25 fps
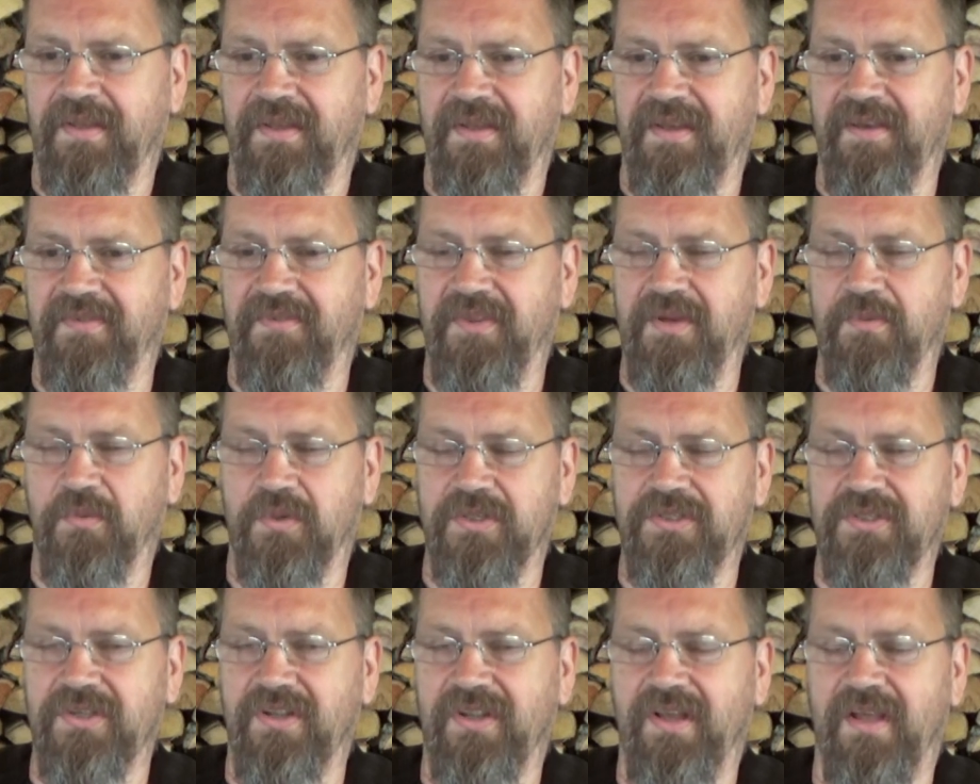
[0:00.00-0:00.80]
if there
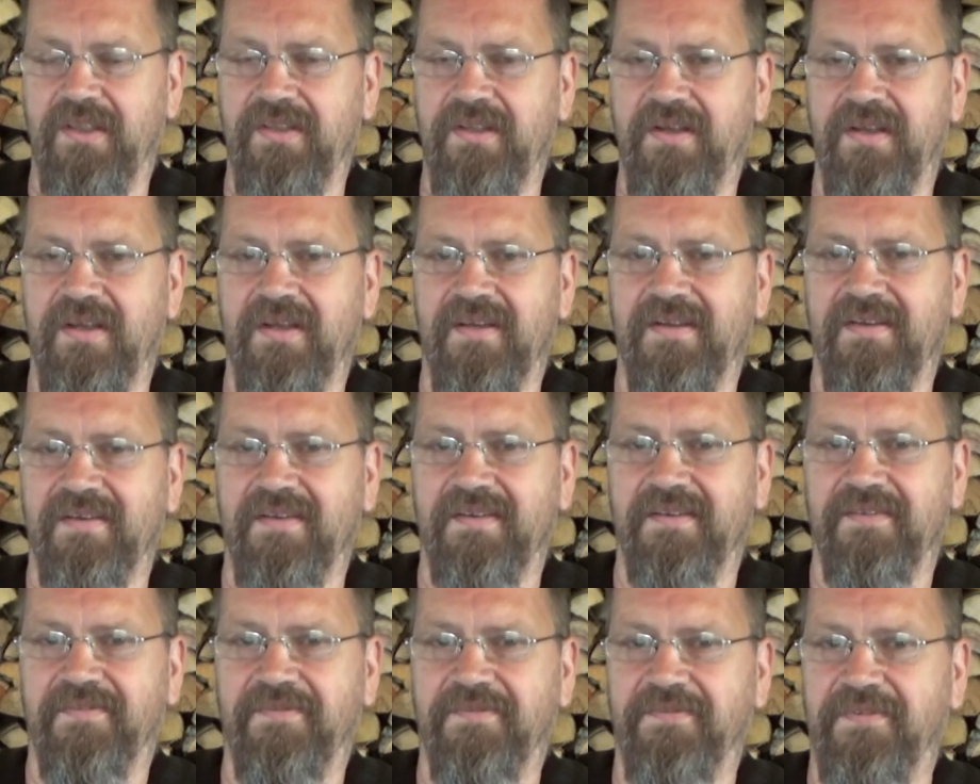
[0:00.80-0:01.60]
was another
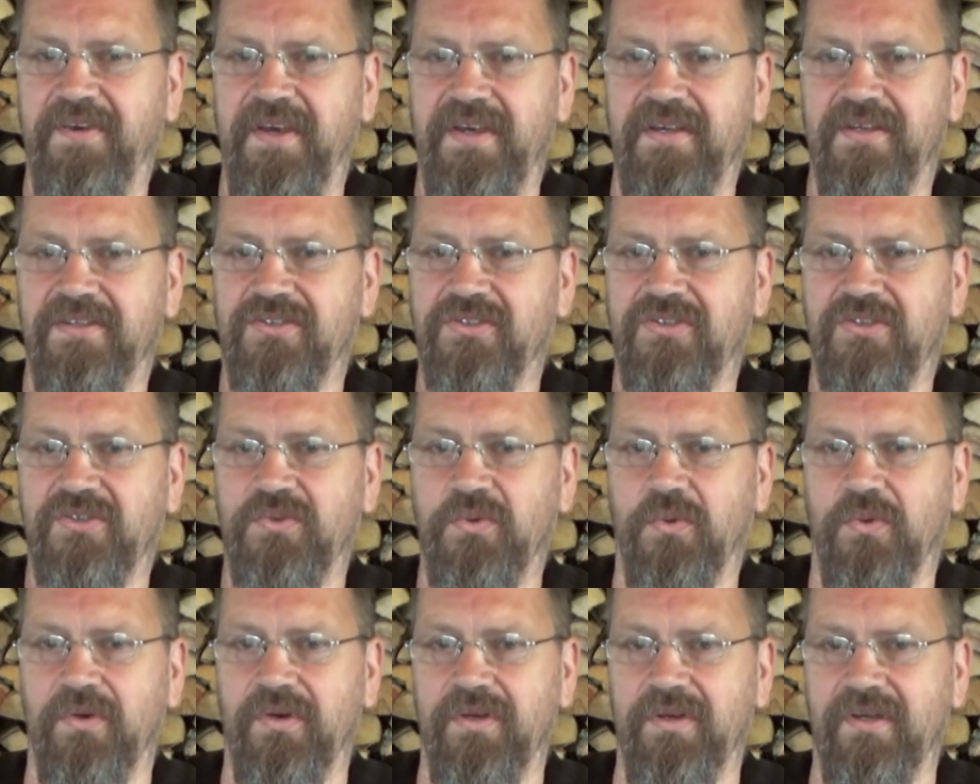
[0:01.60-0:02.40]
fake
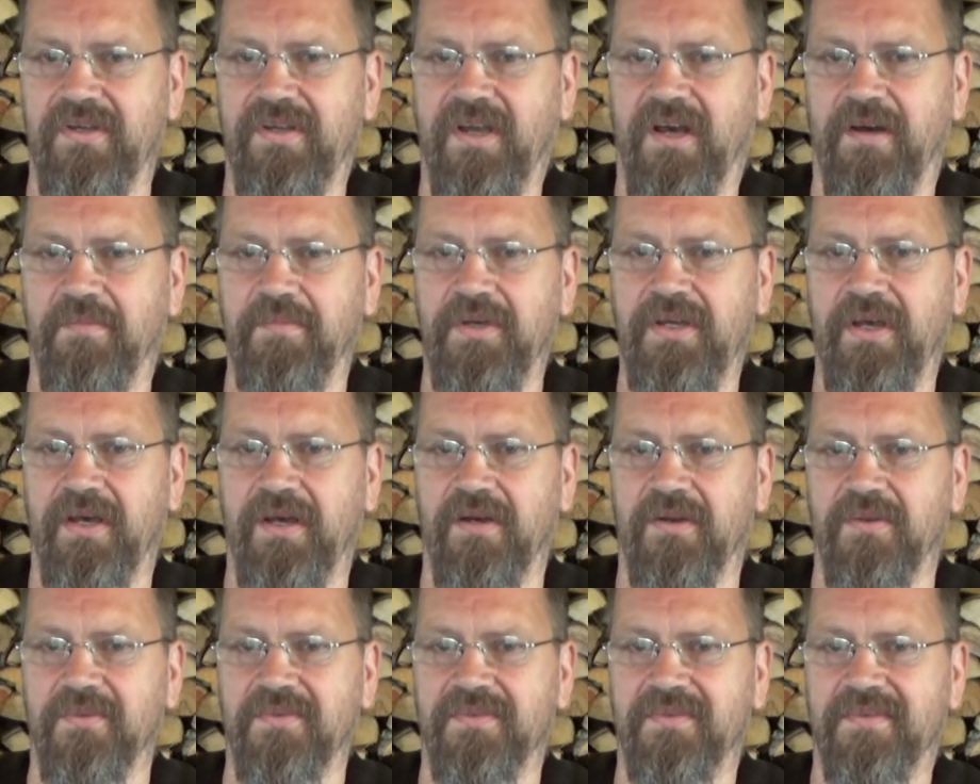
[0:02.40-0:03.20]
story coming
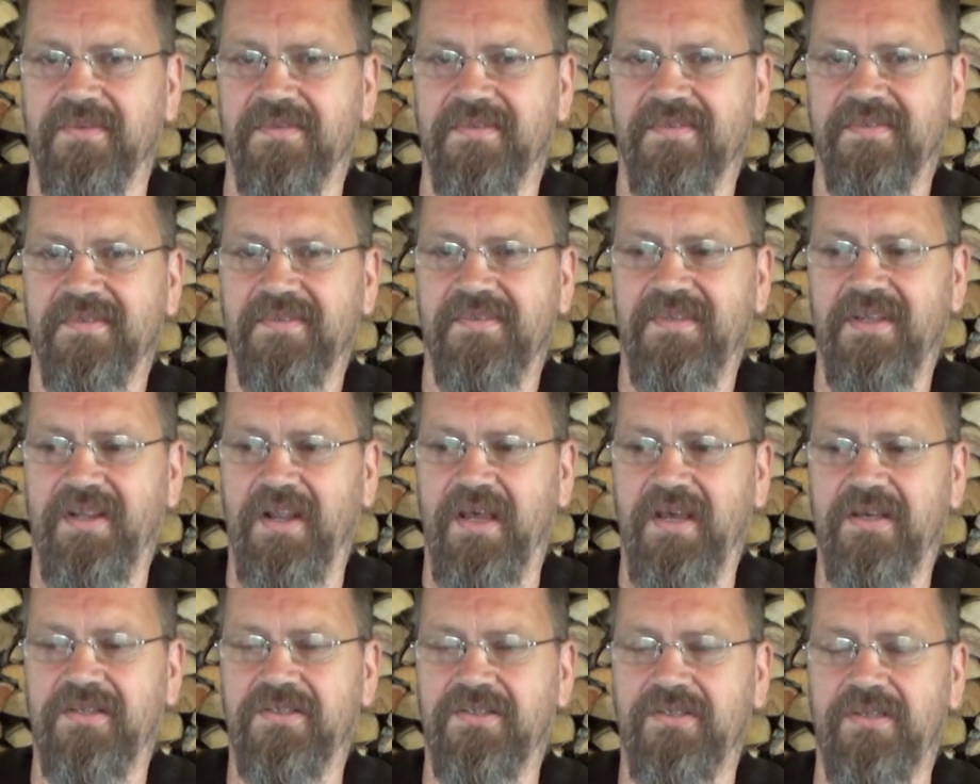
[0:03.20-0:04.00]
out the
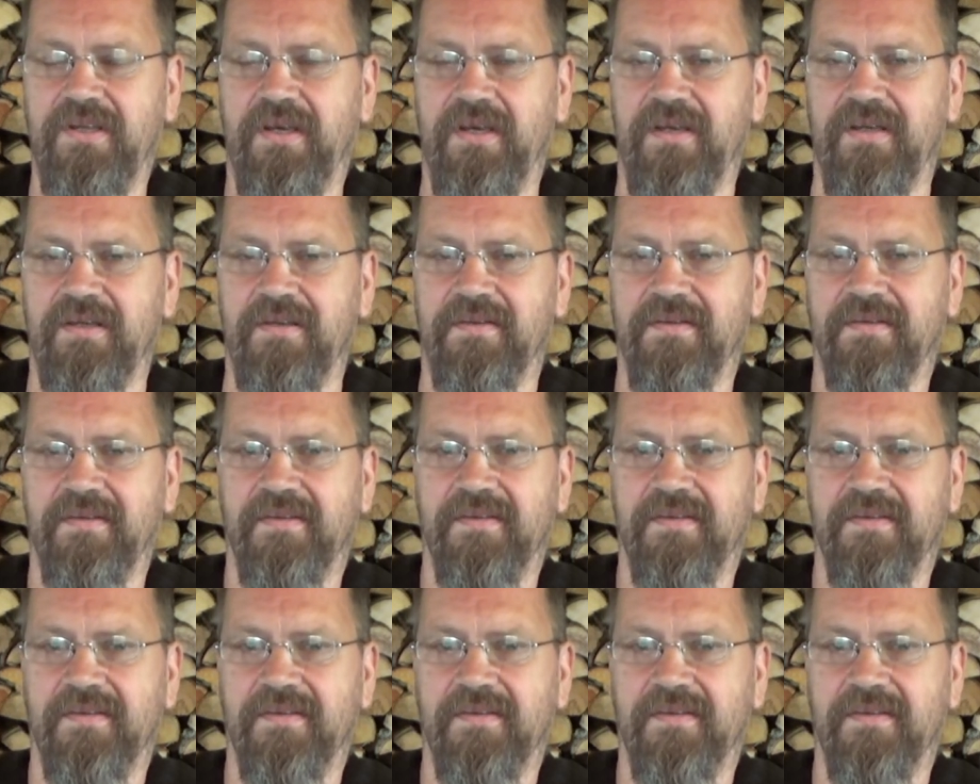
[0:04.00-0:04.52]
next day,